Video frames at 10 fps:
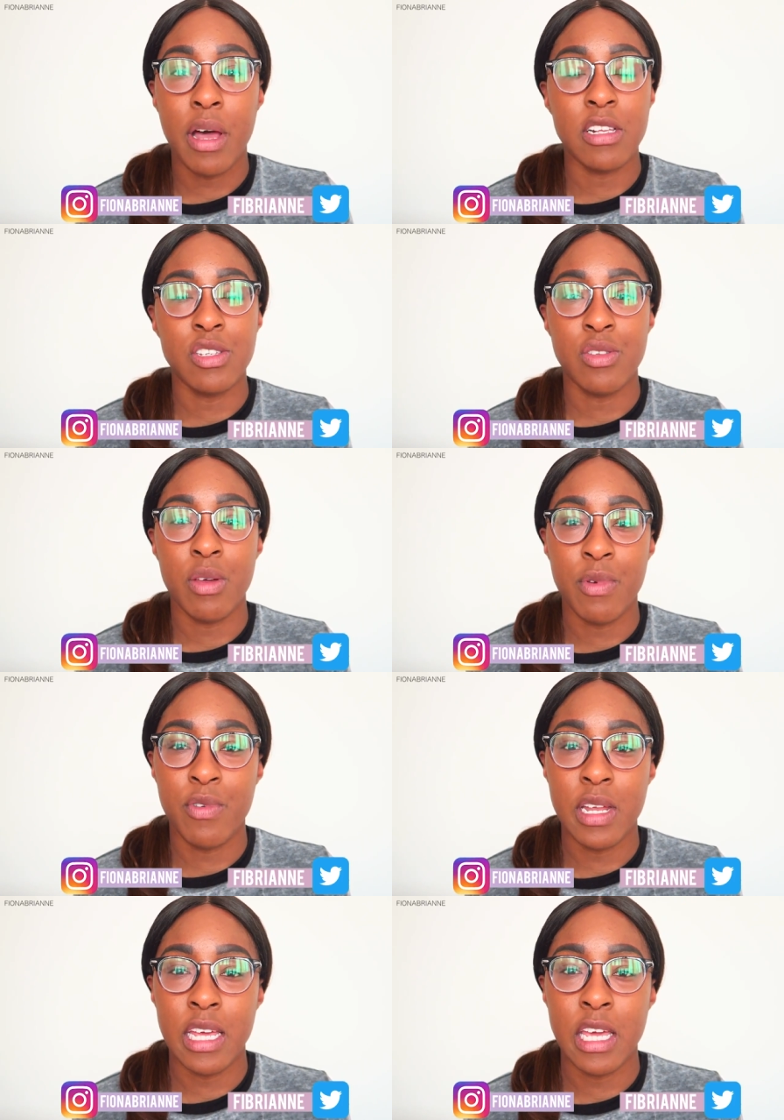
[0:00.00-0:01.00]
but I just thought it'd be
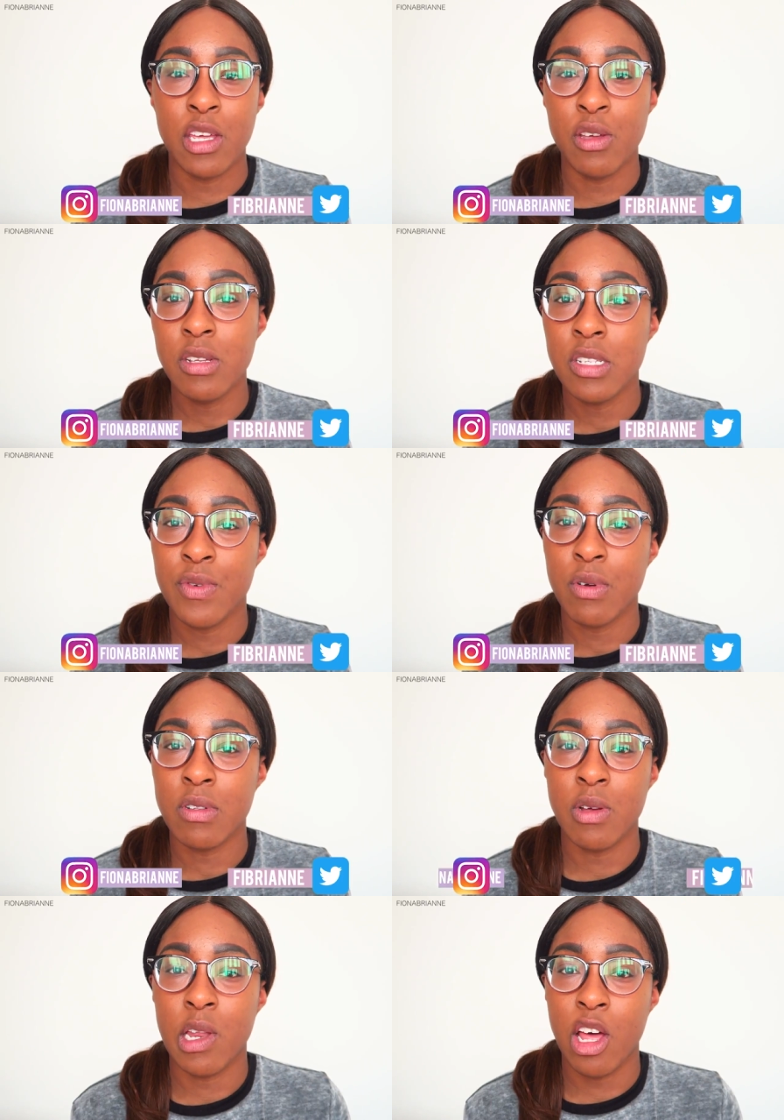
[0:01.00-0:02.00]
really
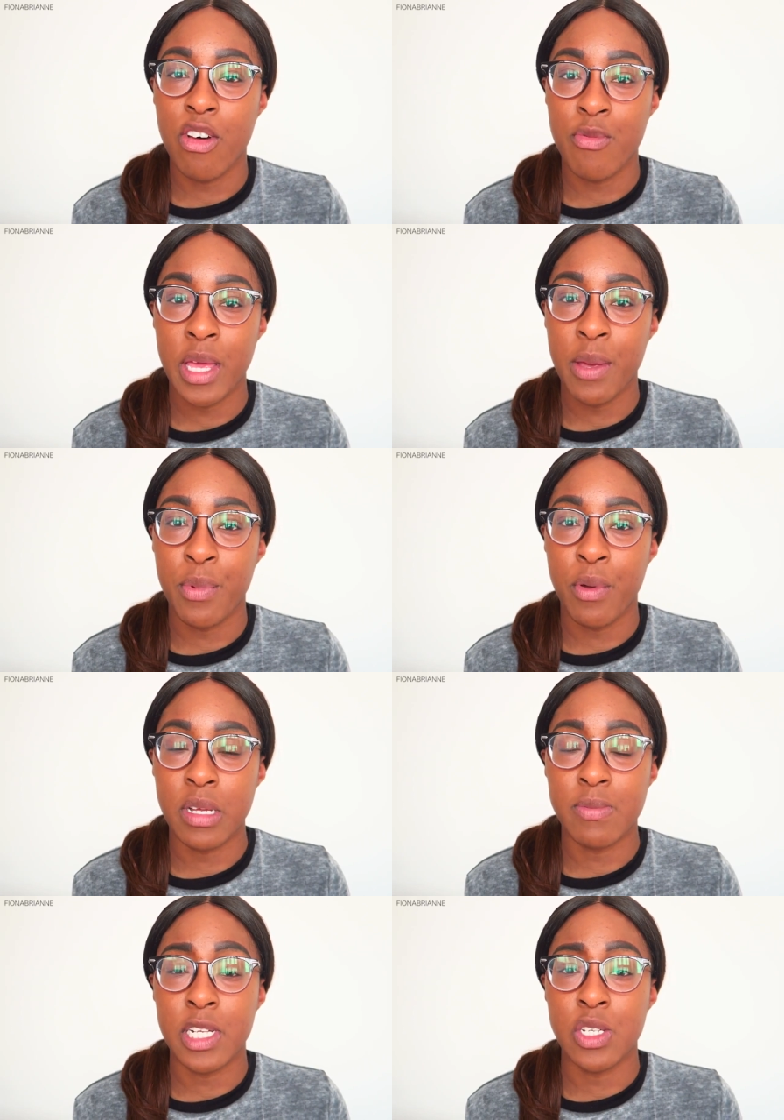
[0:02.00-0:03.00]
useful to a lot of
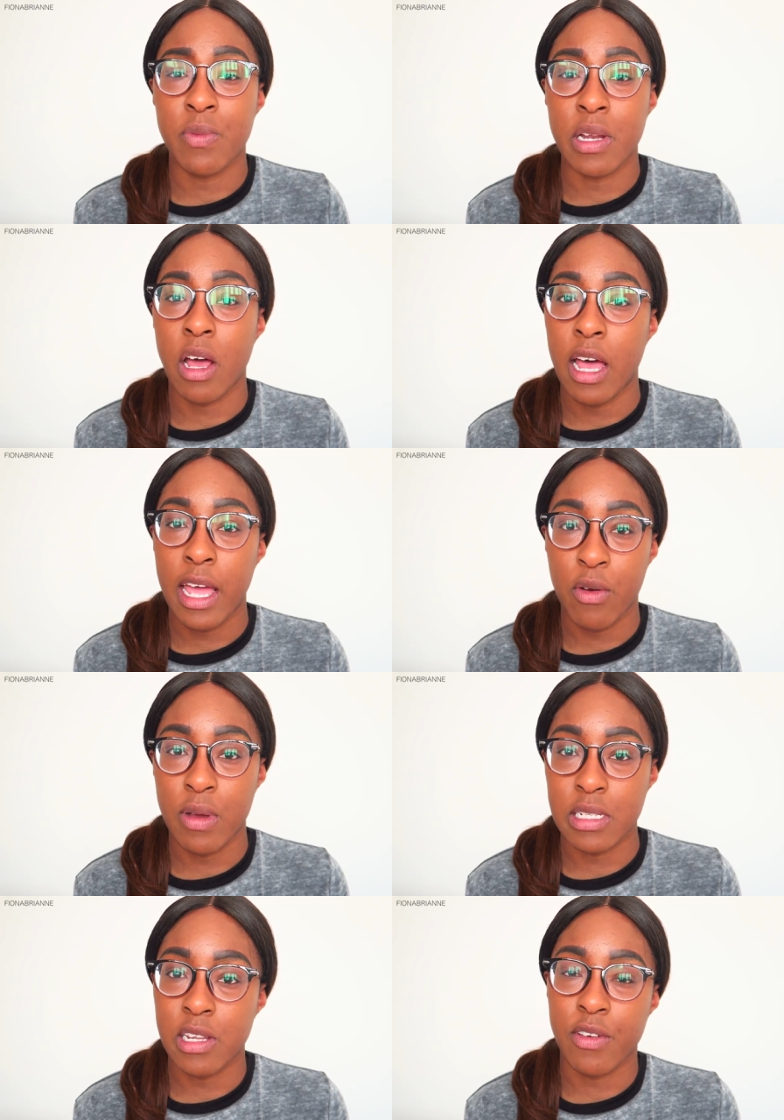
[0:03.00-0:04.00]
people, especially when I
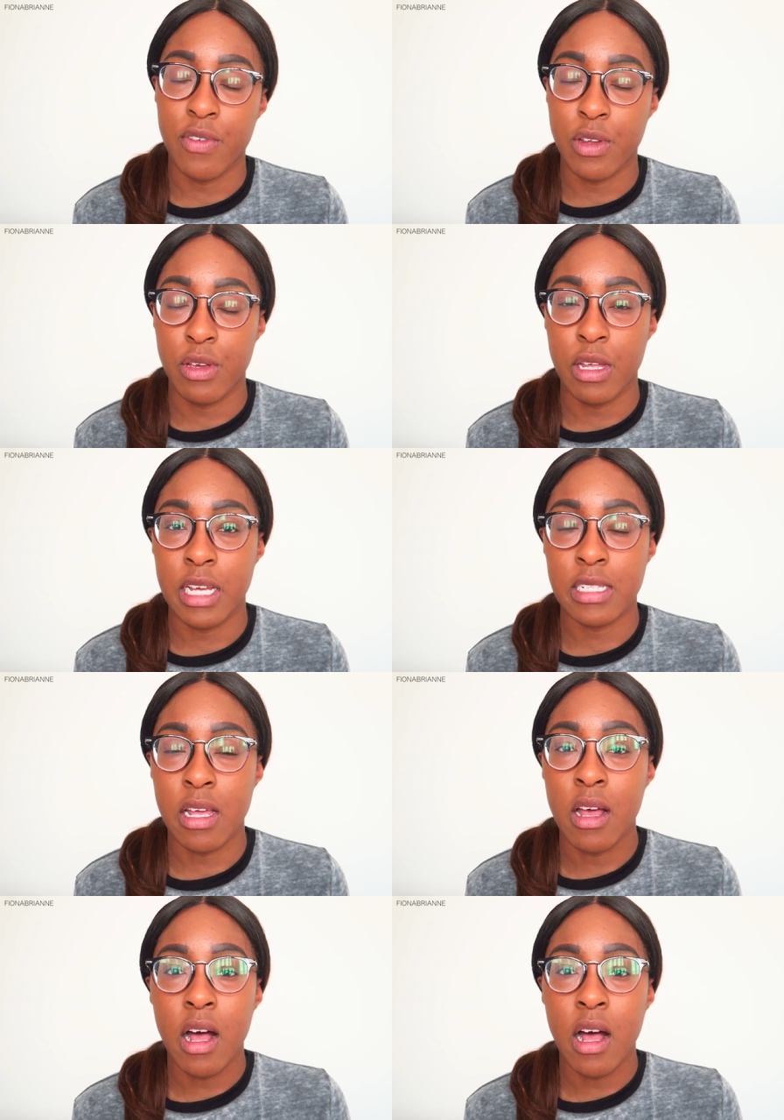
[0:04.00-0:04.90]
always look for new units.